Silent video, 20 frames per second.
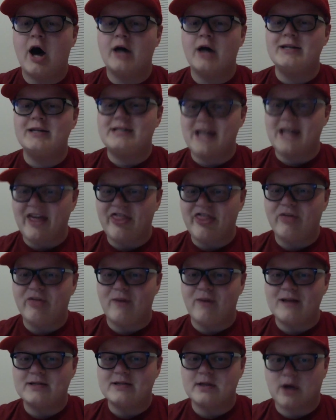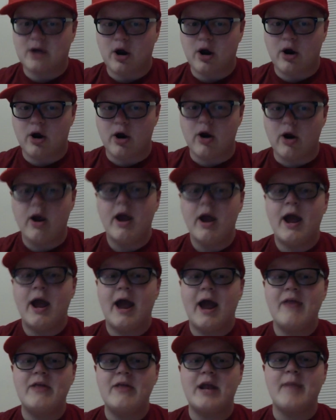death threats occur,
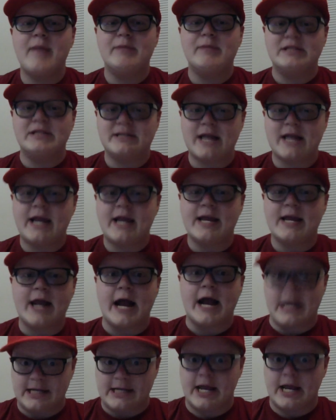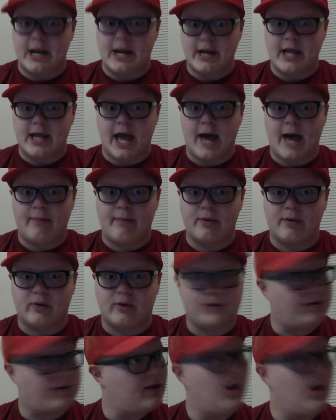and then a mistaken identity
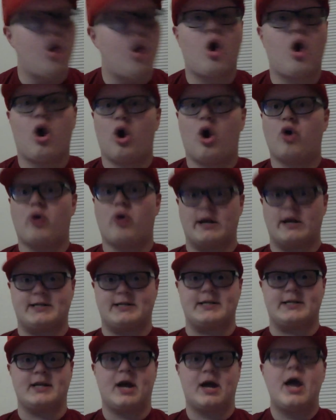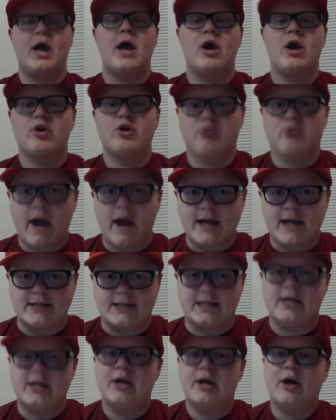happens. Crazy.
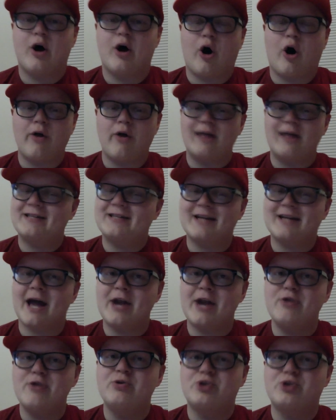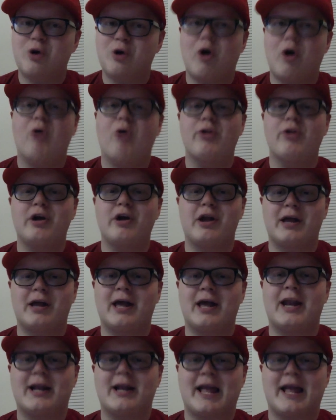That's the kind of news you're only going to
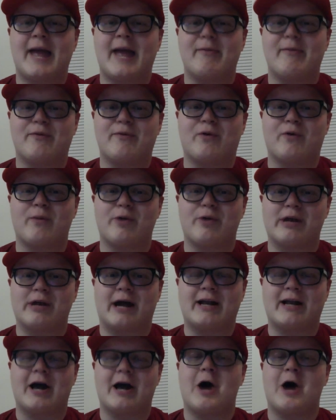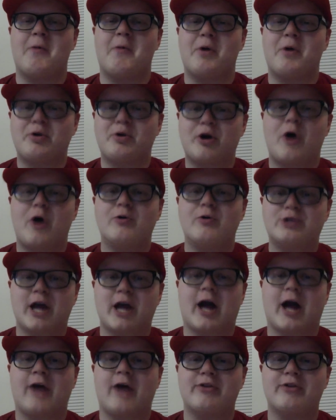get at GameInformer.com. Go check
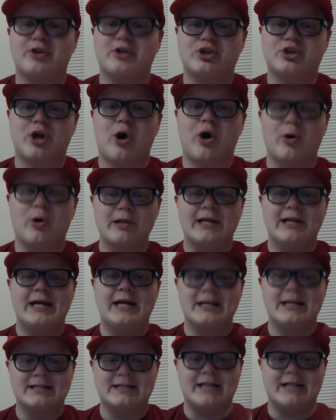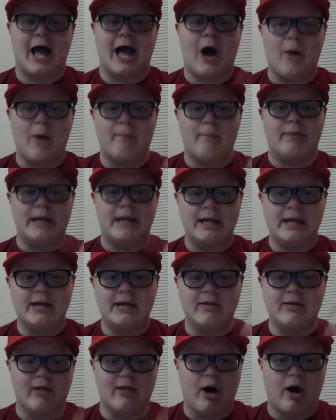out the show. Links down
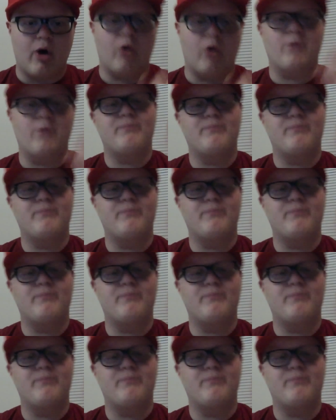below.